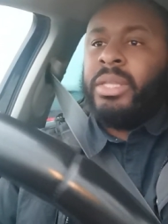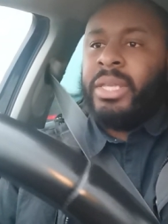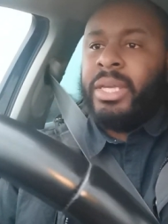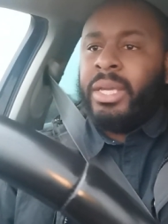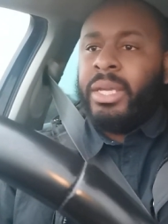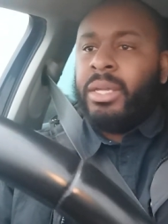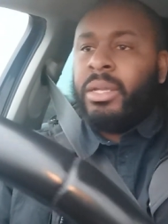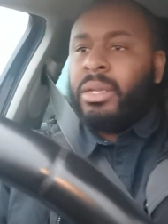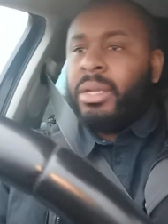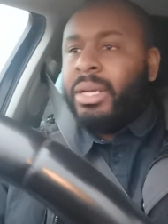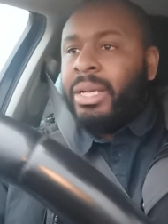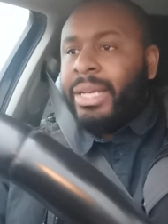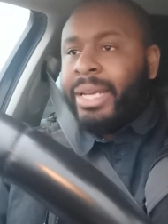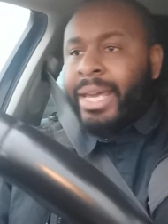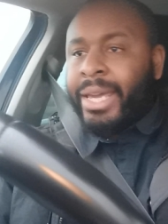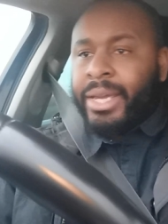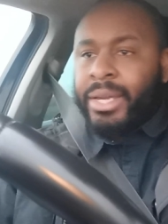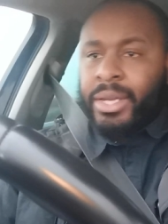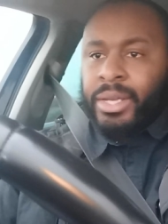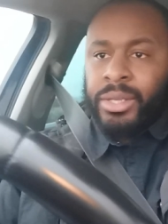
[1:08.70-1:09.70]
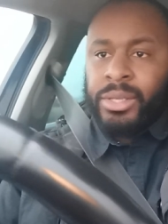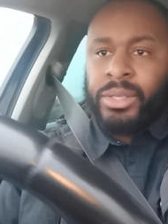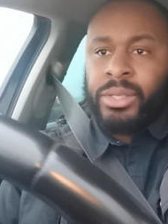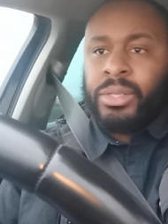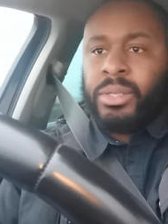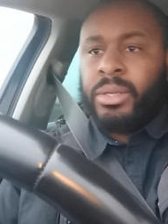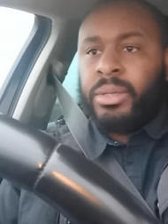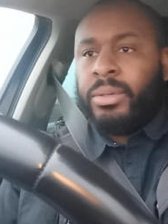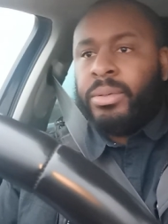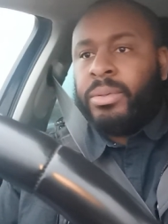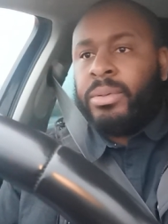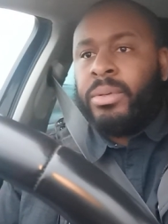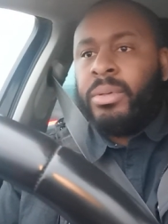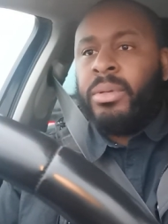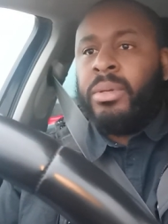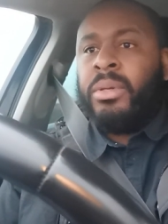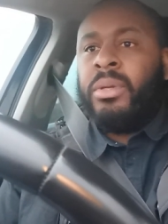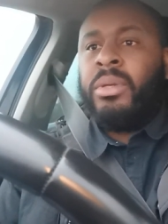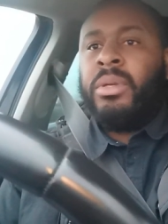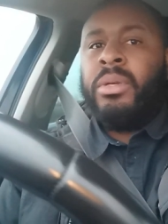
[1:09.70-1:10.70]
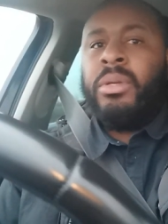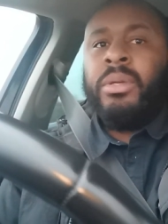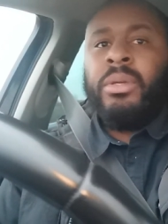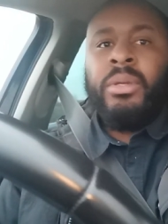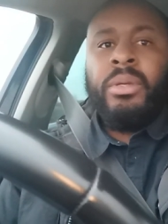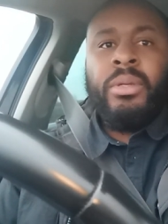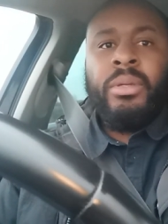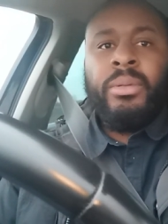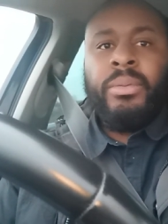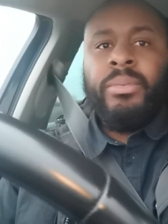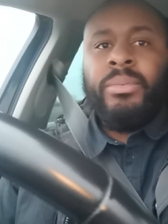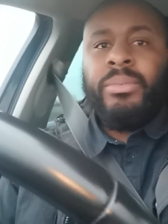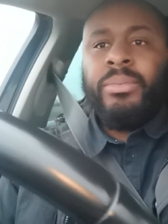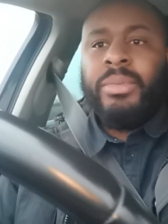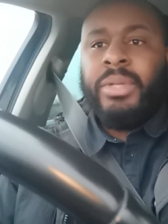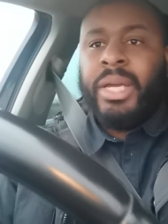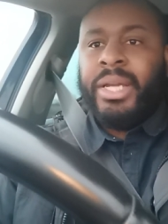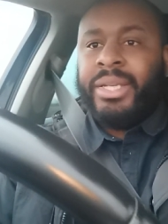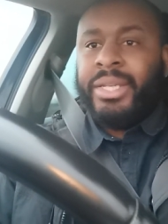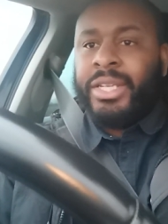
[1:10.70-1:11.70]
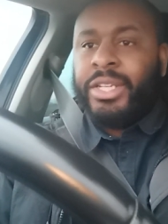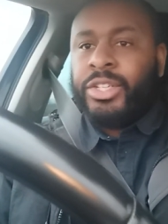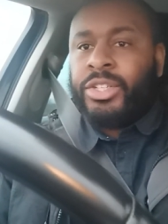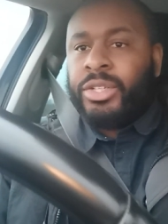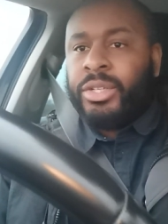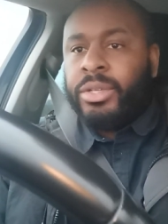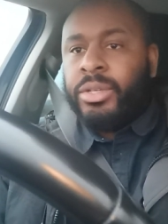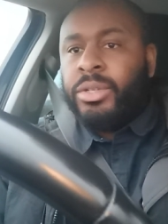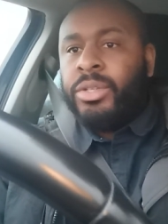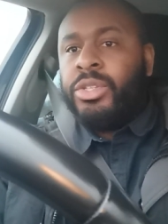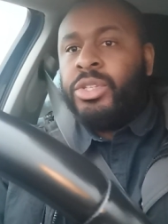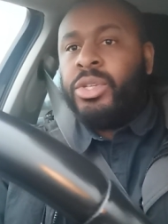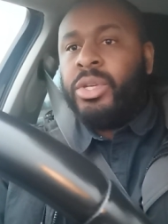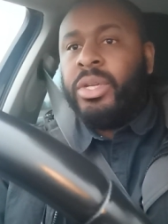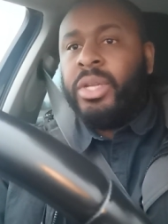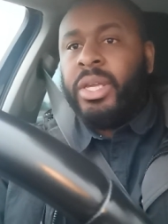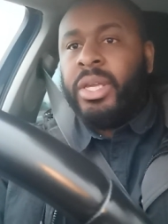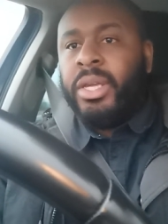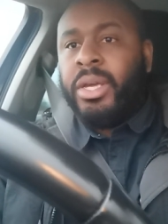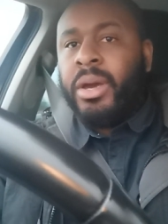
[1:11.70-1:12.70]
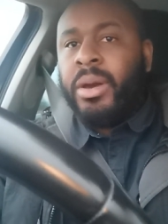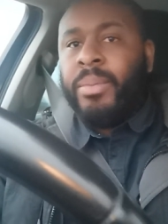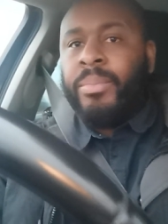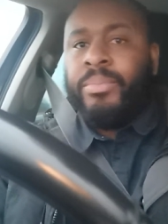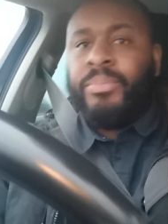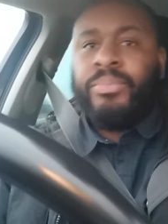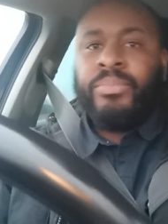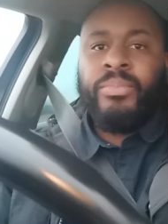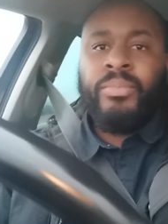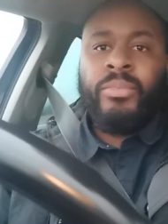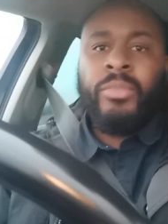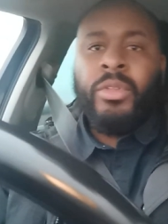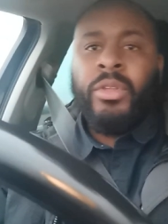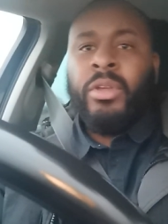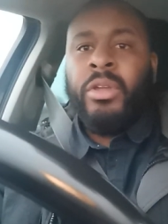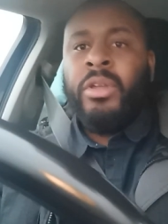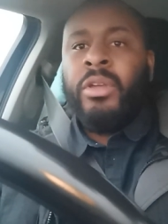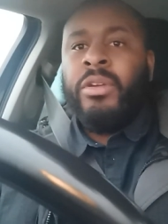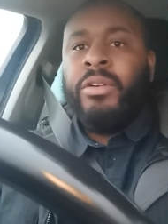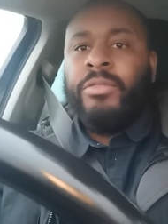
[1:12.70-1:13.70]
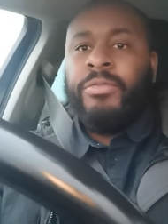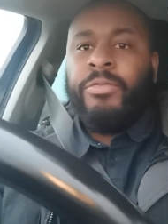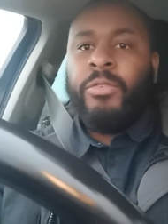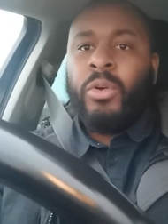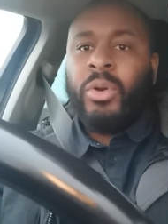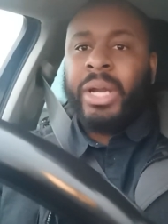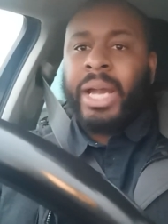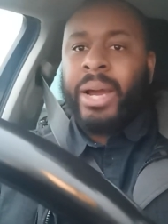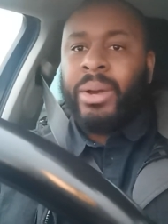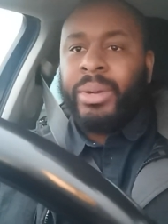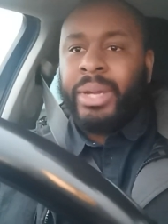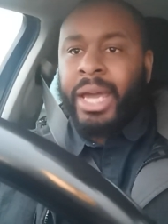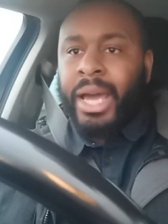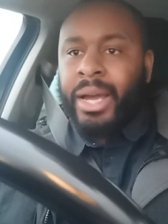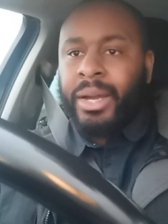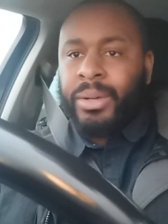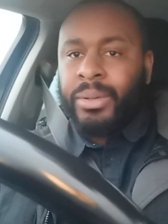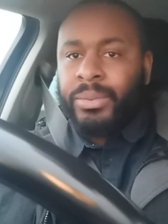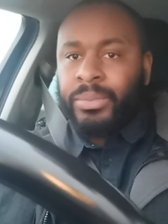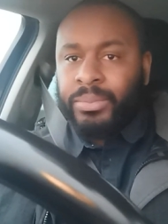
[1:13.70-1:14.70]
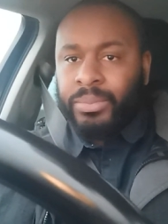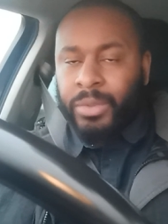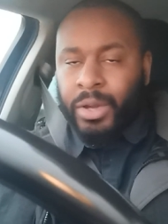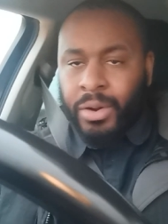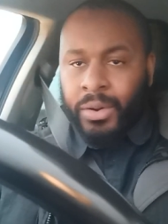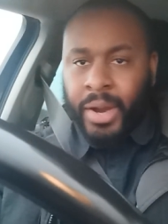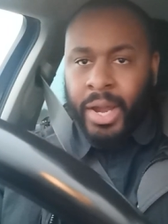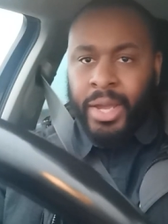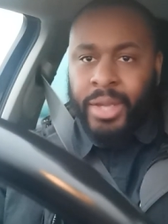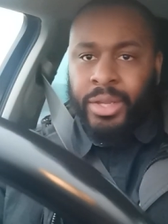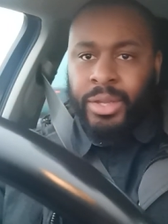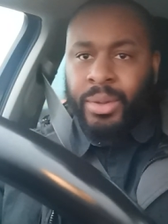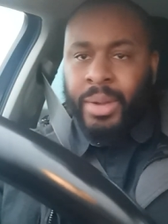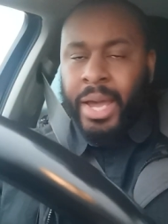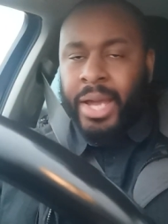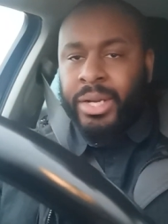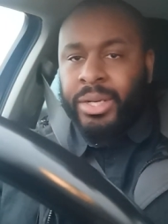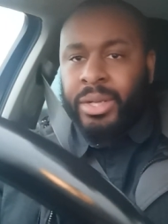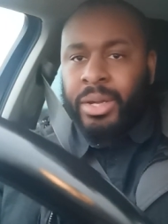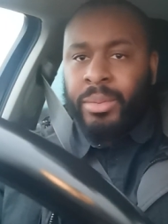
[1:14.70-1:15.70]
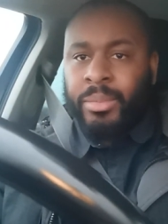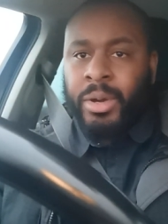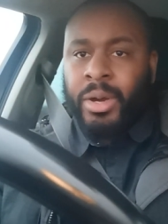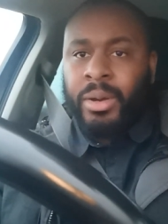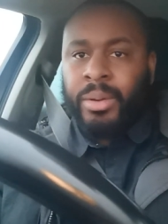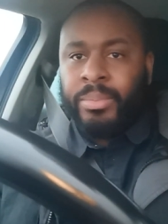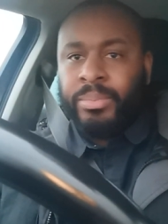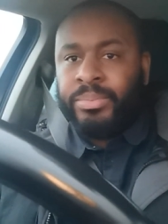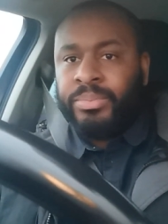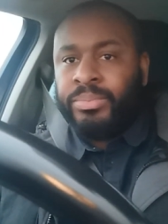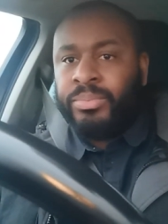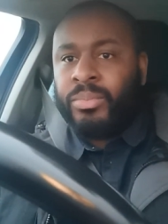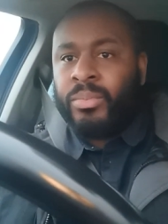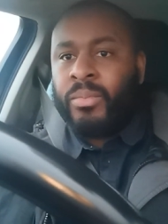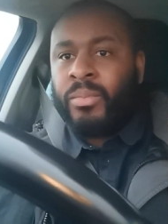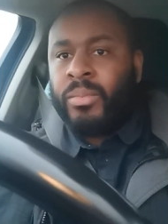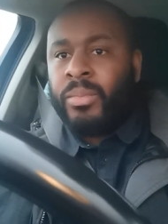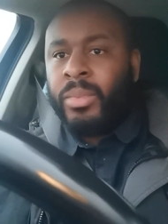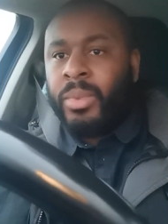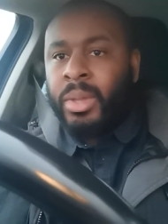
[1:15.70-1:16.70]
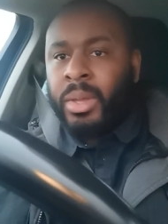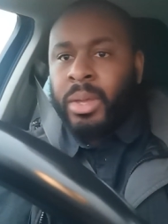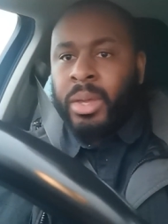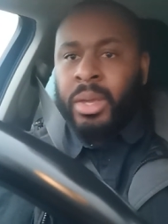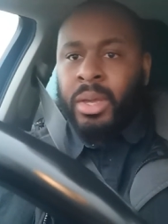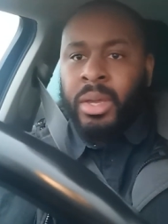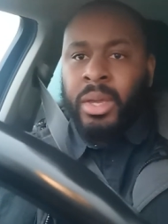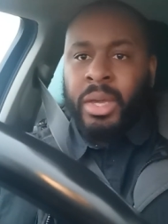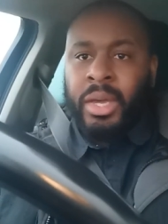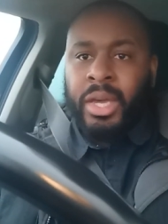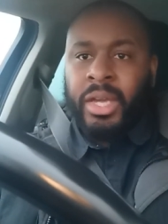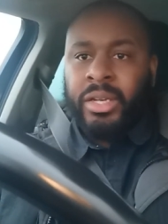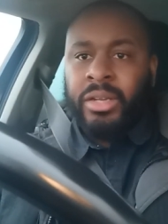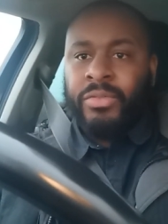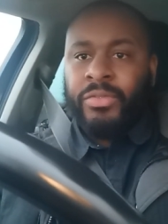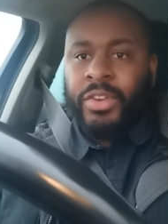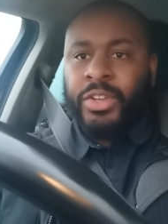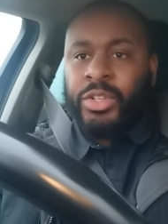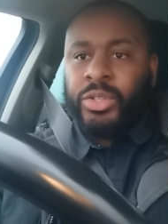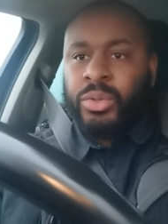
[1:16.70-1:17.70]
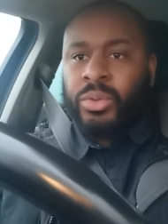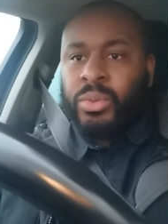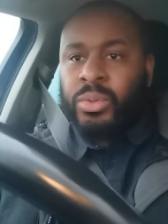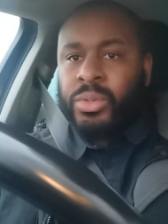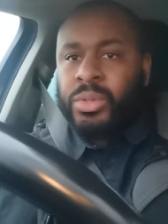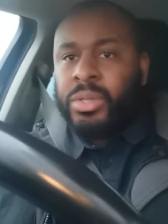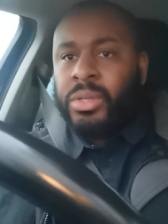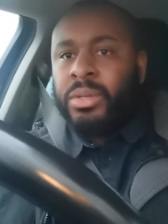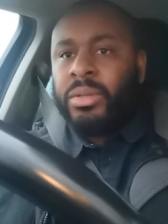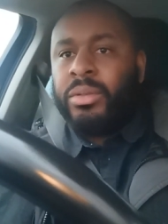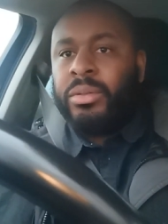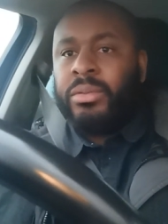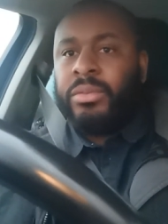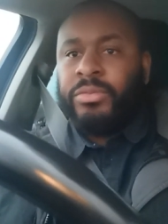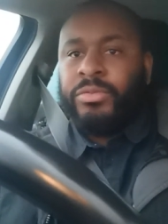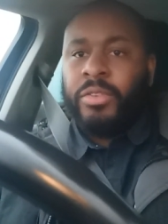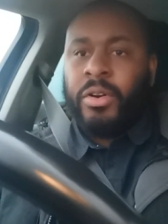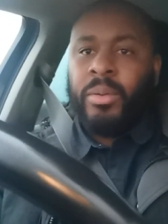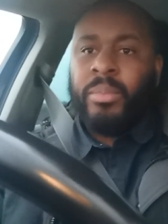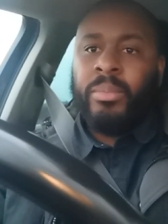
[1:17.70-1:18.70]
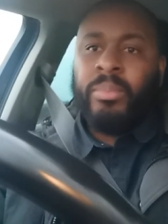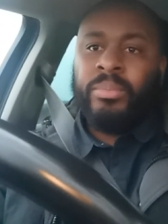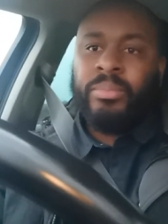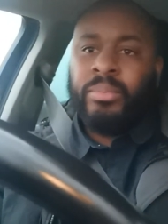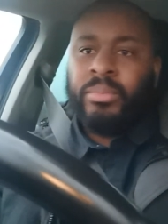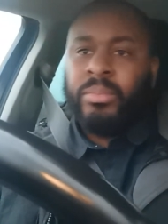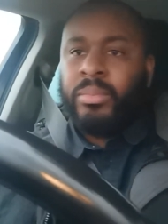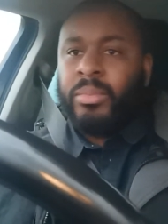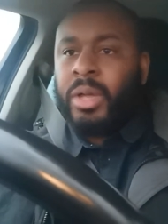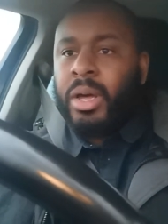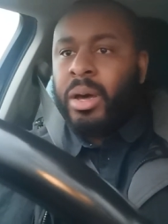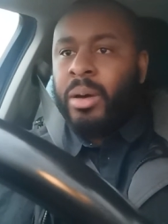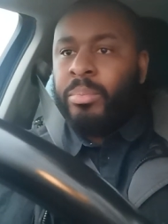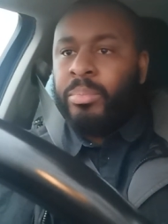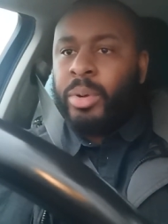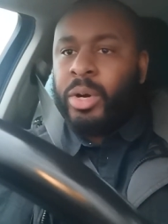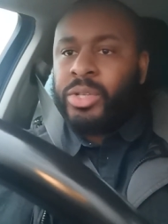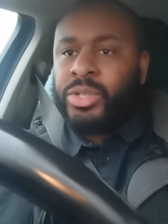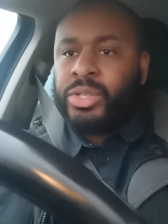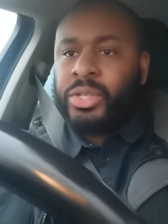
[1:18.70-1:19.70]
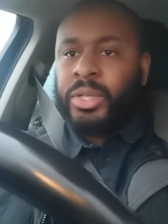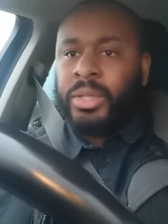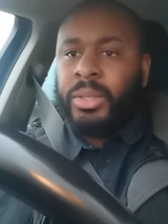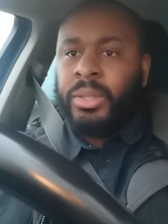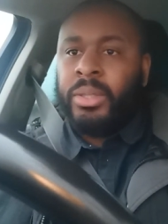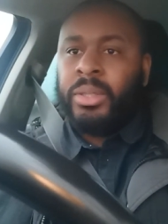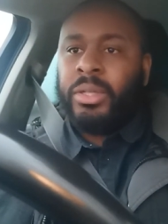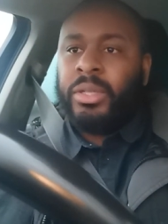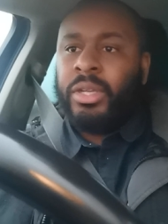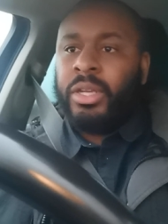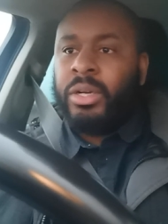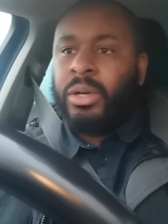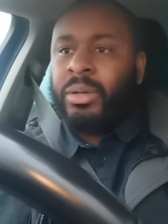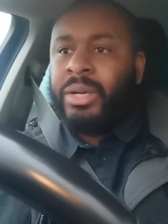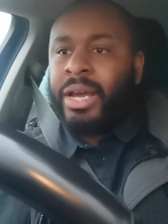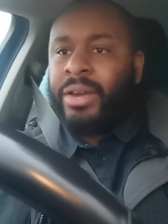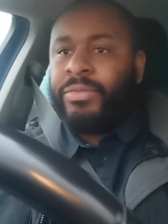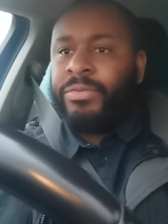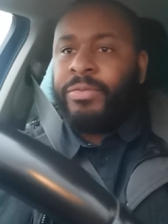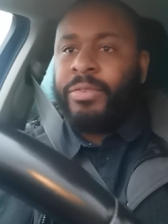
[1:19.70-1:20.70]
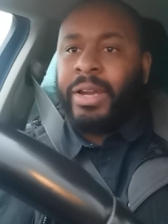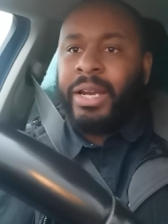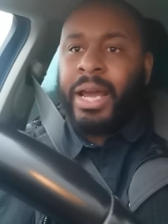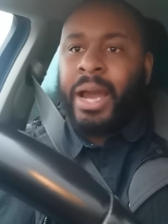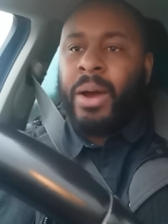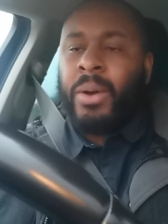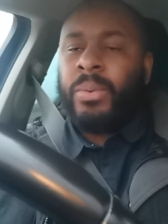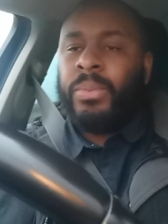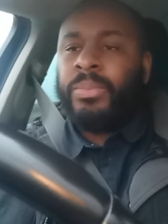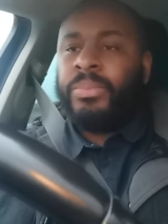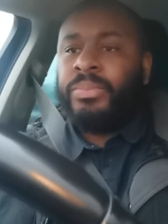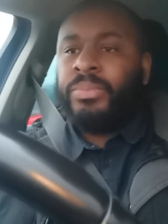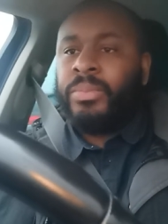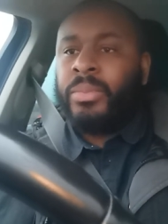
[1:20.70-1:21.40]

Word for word: the latest addition to the um, Fallout gang, all right? You had them um, individuals from uh, Boston, you know, that fell out